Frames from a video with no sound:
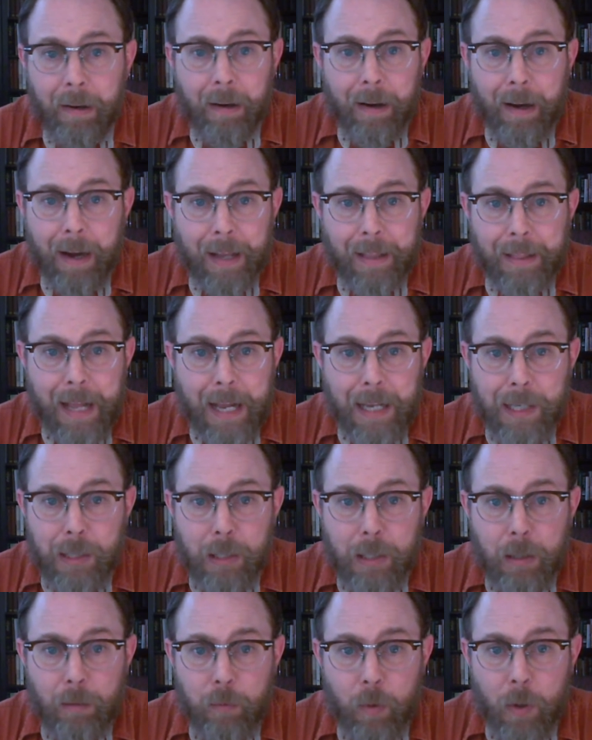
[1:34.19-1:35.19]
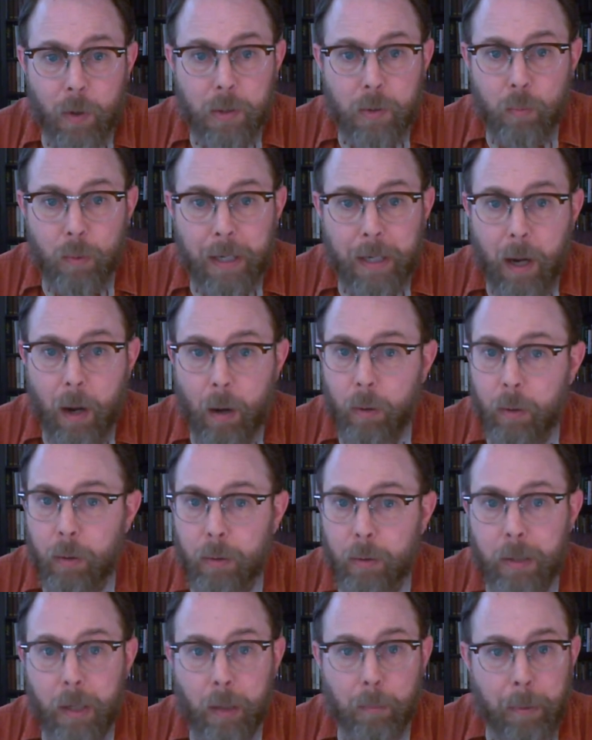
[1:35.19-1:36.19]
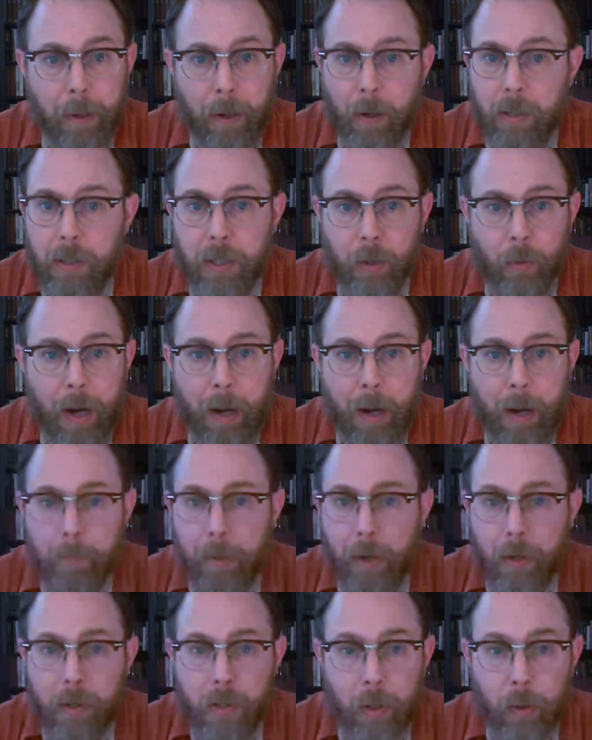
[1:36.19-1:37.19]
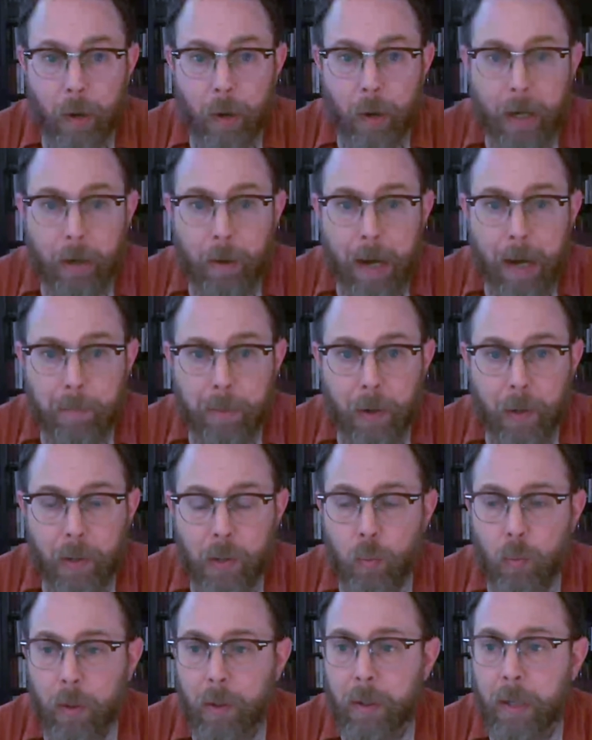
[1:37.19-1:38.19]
and that's the first we know who their parents and grandparents and great-grandparents were.